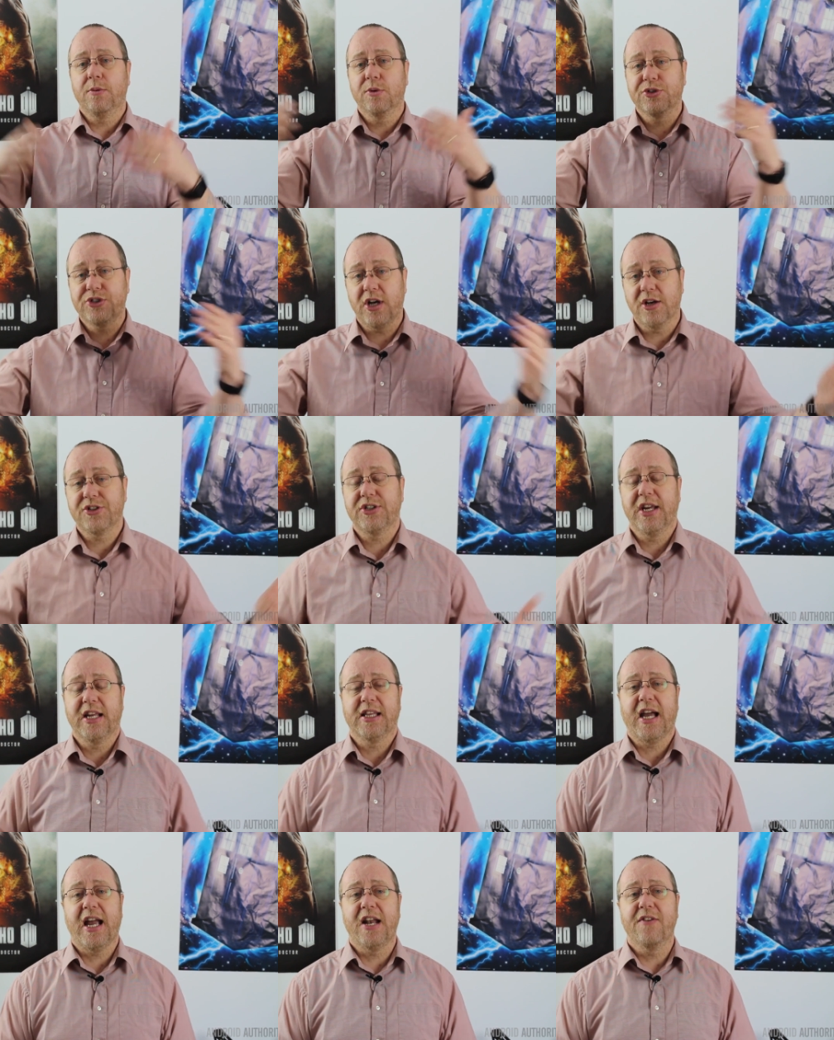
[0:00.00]
and we'll start
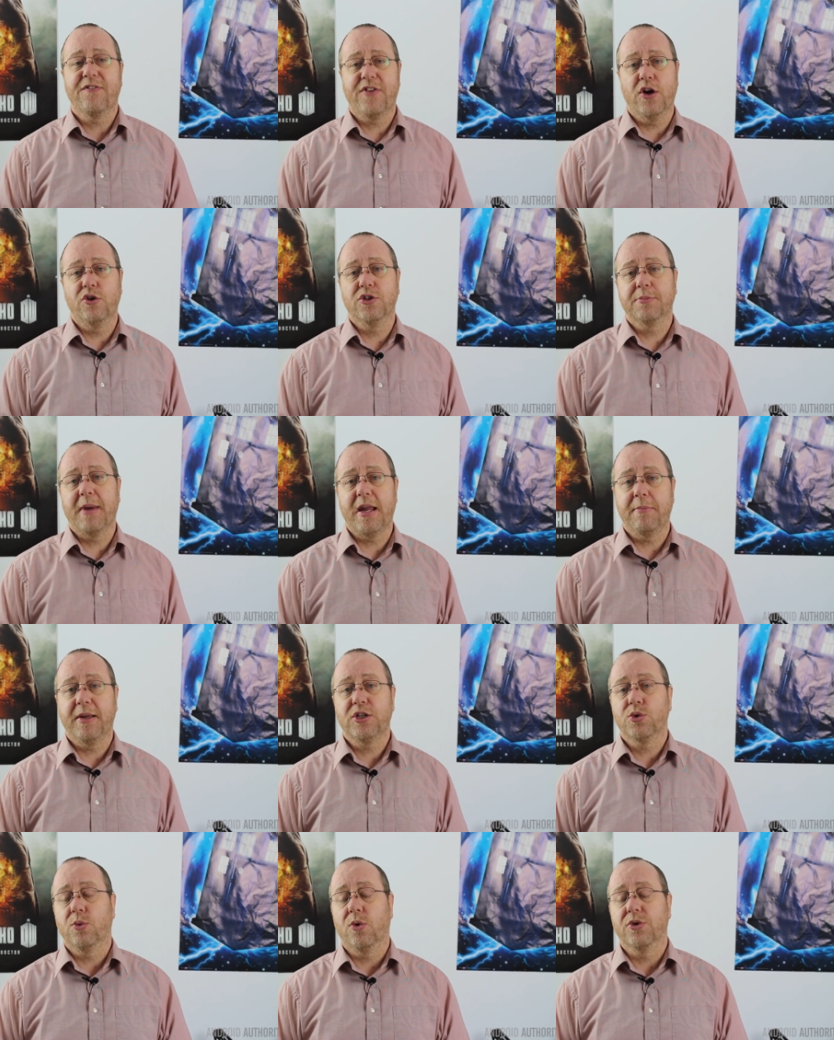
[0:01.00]
seeing that in phones
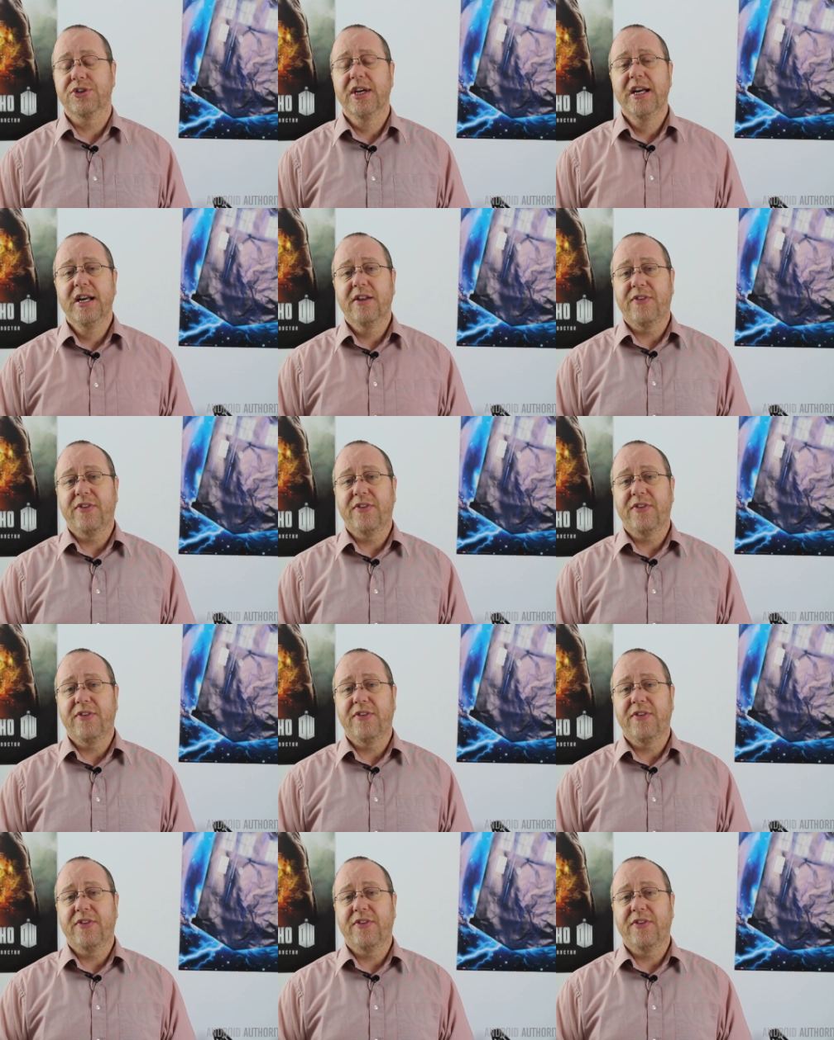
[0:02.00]
maybe towards